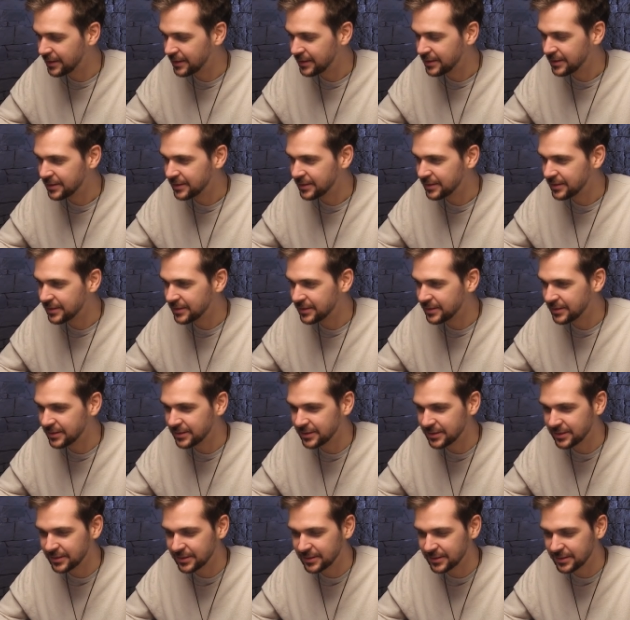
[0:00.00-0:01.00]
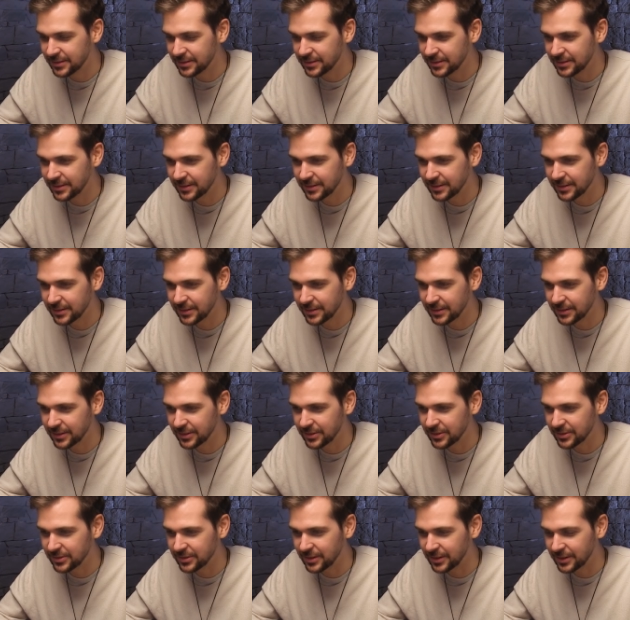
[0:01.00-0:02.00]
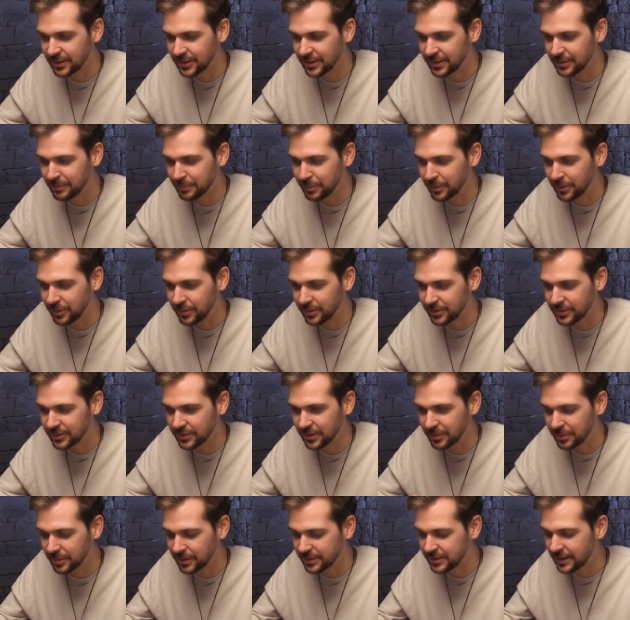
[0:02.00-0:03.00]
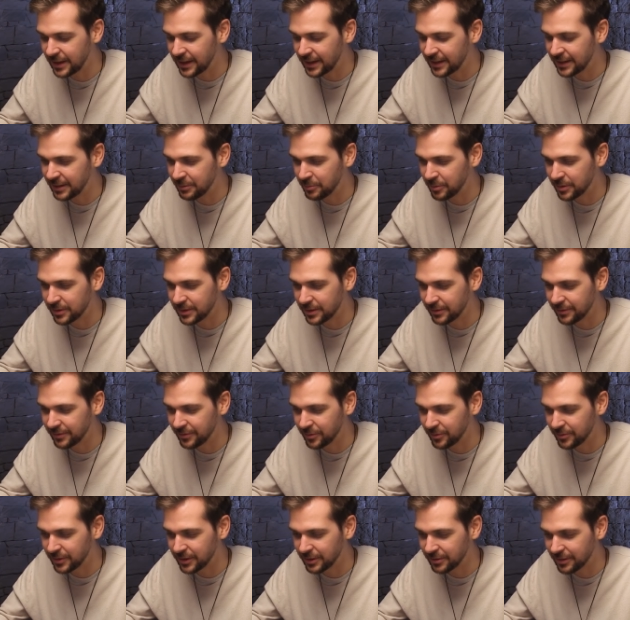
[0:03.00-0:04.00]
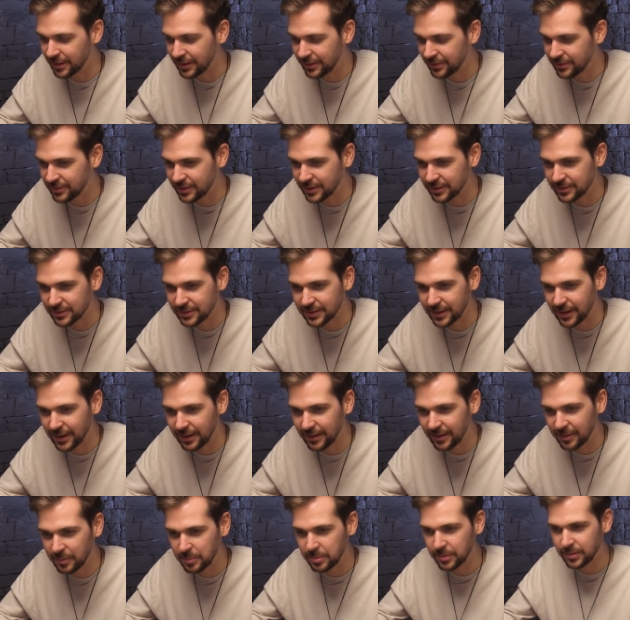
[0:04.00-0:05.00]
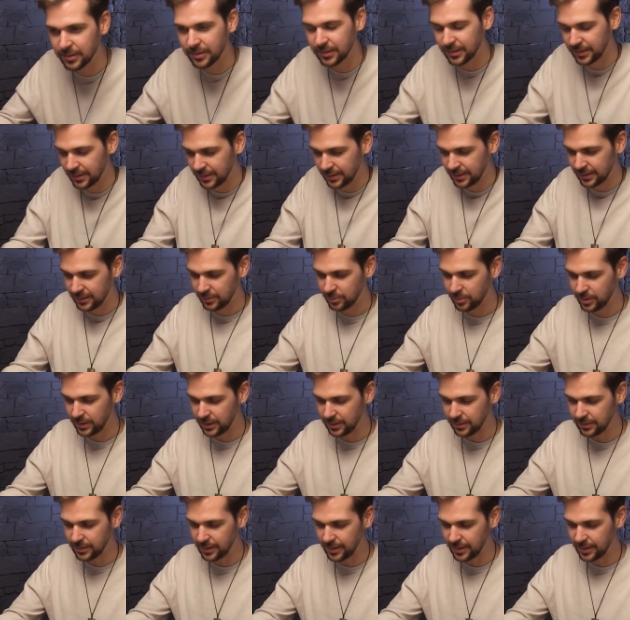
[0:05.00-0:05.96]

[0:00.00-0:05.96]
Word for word: Okay. Because I can't block, so I'm attacking with the, the Grave Shell Scarab. What do you